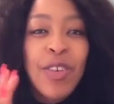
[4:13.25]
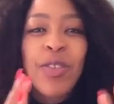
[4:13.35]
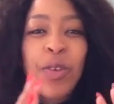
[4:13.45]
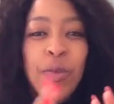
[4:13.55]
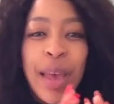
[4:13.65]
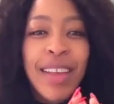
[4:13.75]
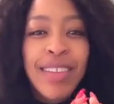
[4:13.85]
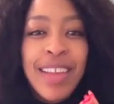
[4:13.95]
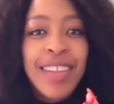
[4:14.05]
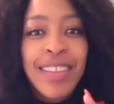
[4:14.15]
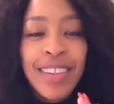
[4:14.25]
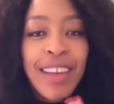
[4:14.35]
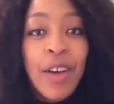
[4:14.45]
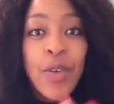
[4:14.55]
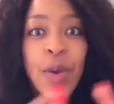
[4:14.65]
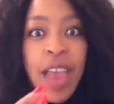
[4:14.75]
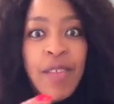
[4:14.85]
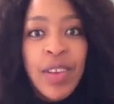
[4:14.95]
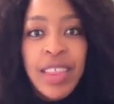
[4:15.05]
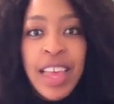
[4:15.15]
Those magazines that tell you
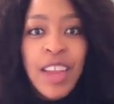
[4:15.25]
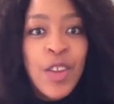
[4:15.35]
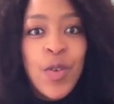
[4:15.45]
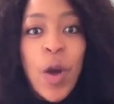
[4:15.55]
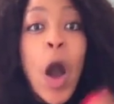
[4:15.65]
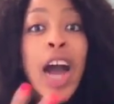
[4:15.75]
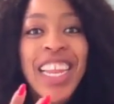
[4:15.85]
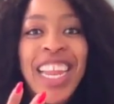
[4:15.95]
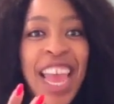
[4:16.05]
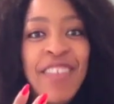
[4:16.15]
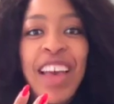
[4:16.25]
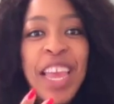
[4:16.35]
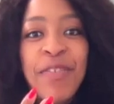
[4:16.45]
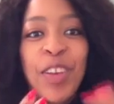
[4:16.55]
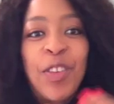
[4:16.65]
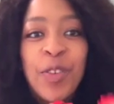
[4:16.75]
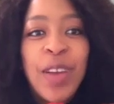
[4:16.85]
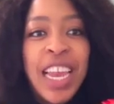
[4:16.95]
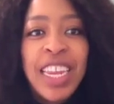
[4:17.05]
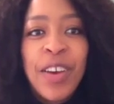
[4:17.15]
everything and you hardly ever even do
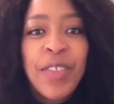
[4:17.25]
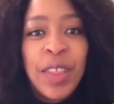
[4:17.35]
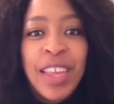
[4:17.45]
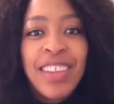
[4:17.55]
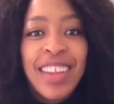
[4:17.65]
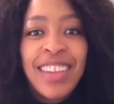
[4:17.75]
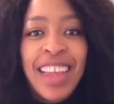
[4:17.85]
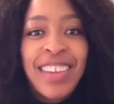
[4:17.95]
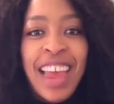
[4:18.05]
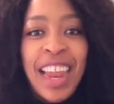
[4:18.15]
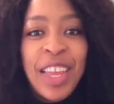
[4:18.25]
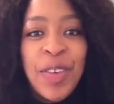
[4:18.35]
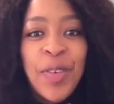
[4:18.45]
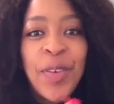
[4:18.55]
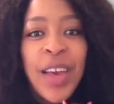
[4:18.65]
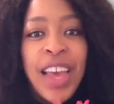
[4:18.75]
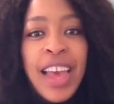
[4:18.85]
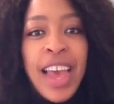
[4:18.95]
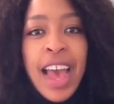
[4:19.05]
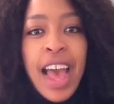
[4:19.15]
any of the things that they're telling you.
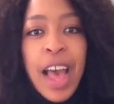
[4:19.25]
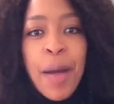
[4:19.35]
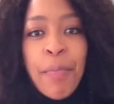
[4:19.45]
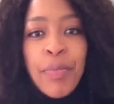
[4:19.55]
I